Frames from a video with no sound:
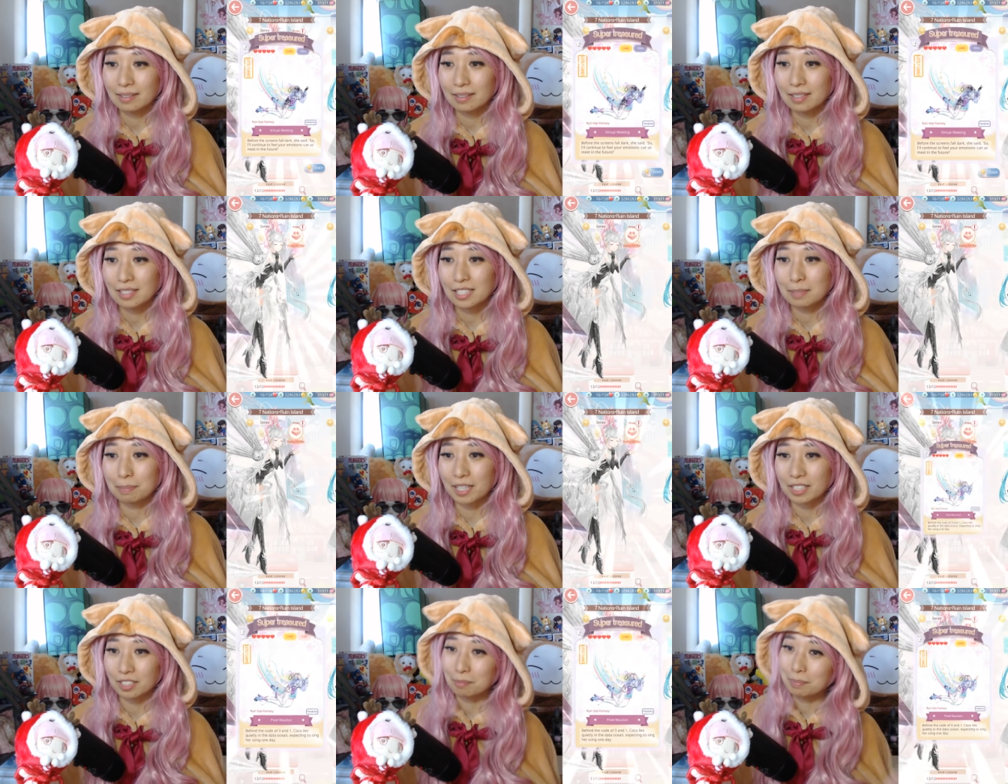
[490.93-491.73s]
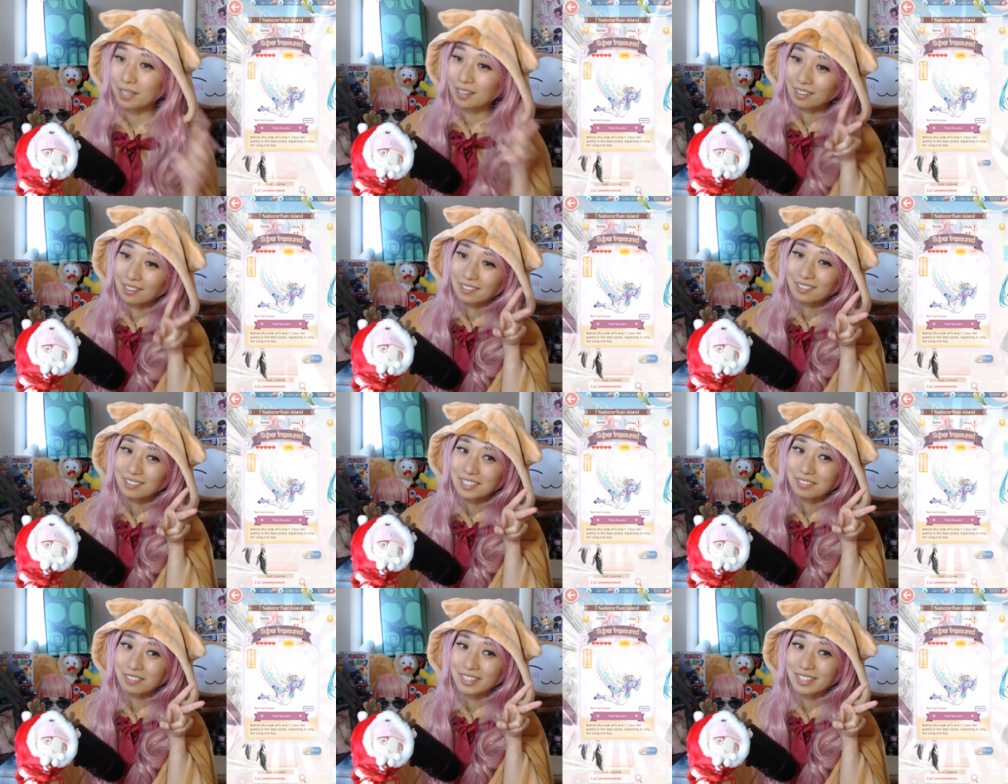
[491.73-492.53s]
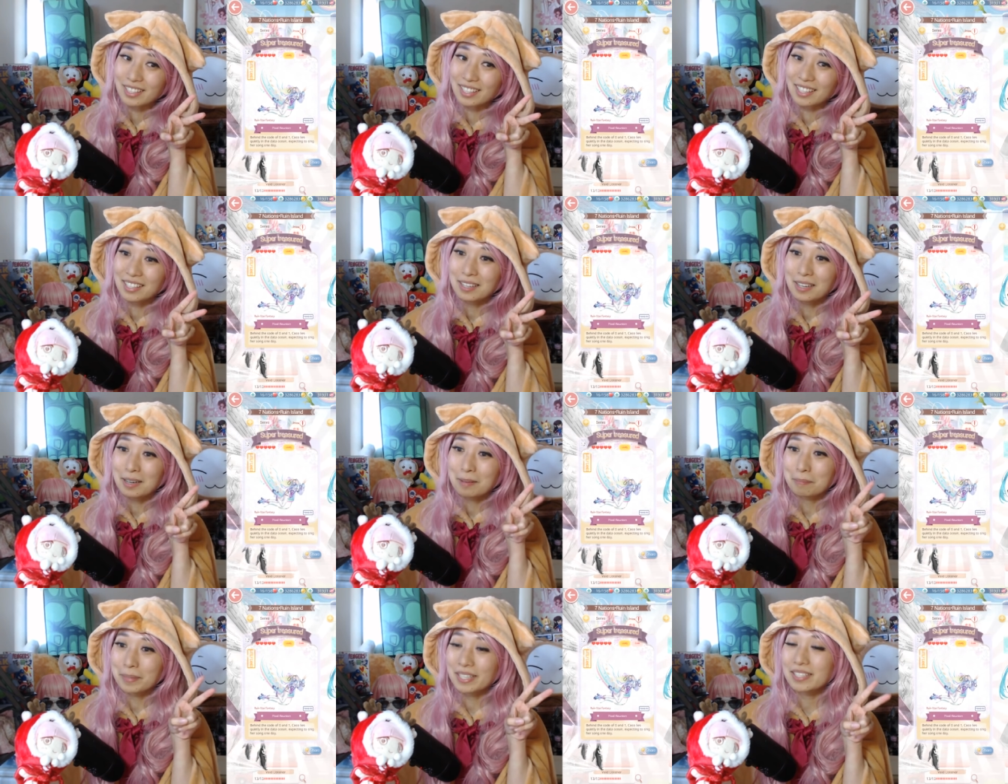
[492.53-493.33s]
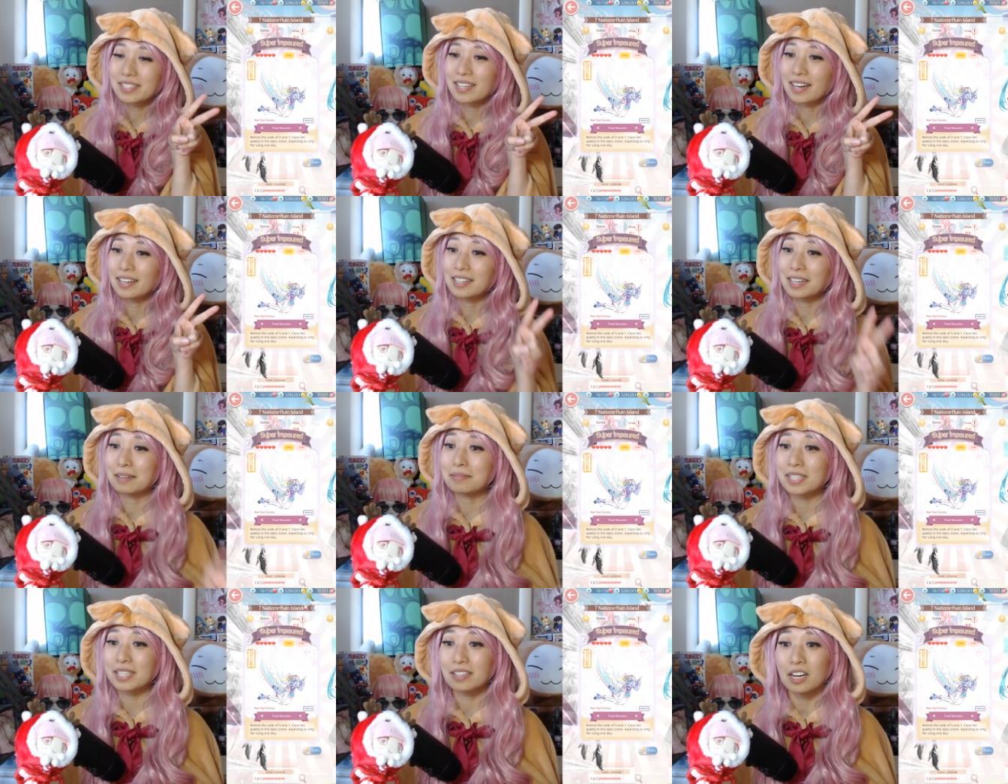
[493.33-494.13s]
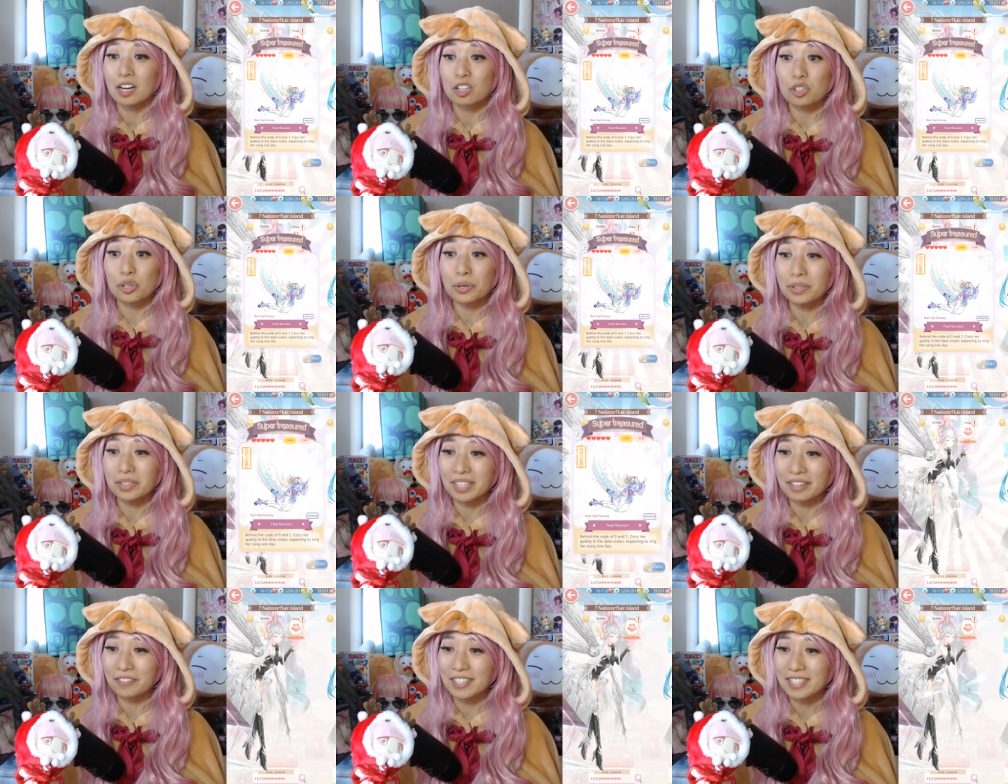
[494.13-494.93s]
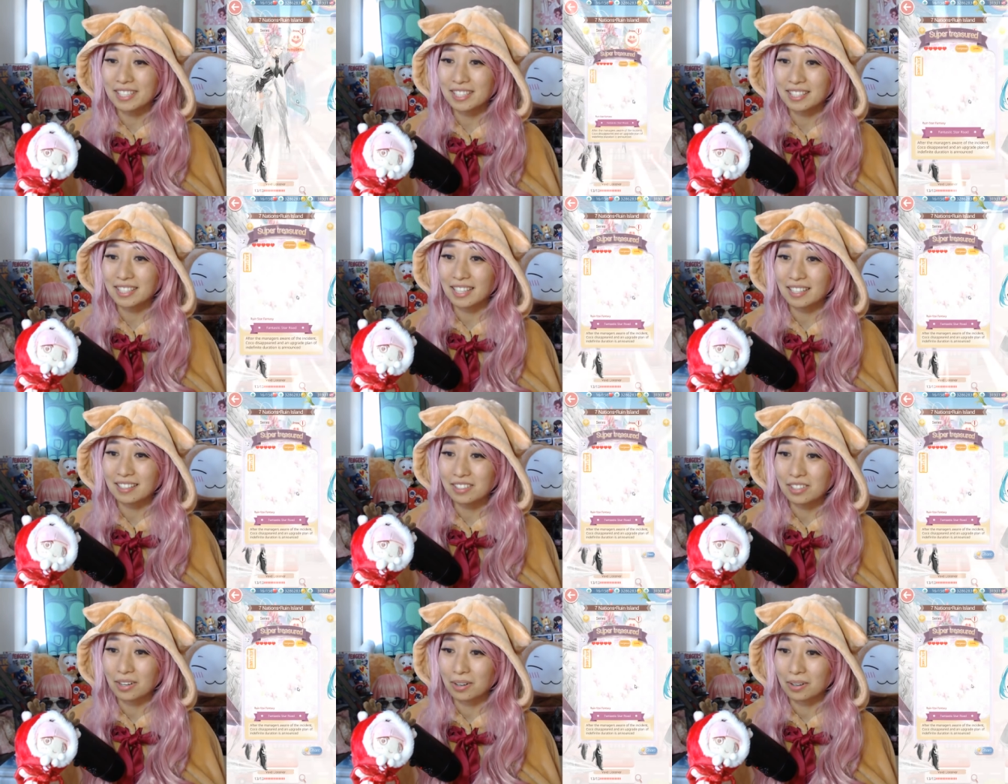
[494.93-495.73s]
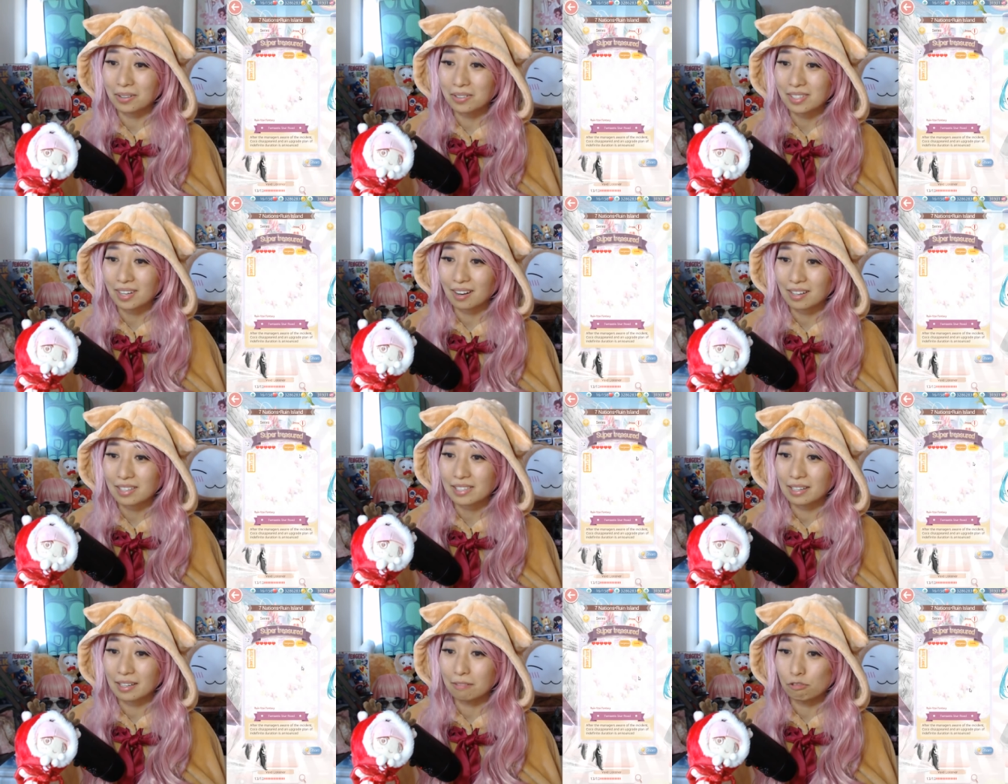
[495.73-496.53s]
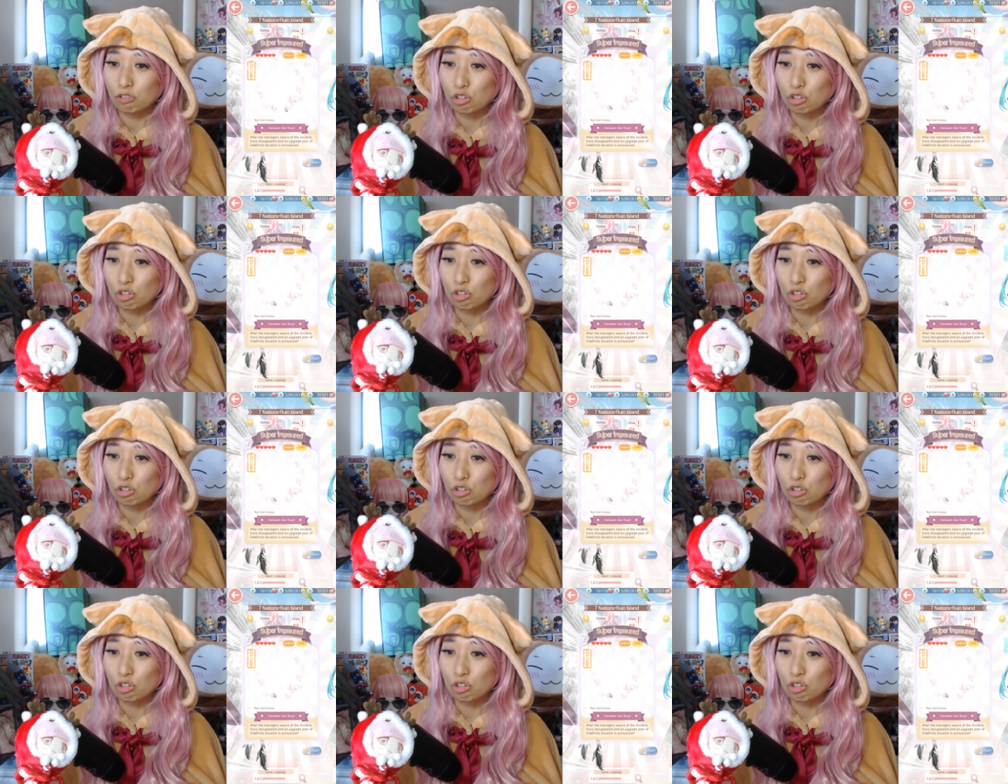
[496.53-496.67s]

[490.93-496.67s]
special pose with the peace sign. Comes in two different skin tones. Awesome.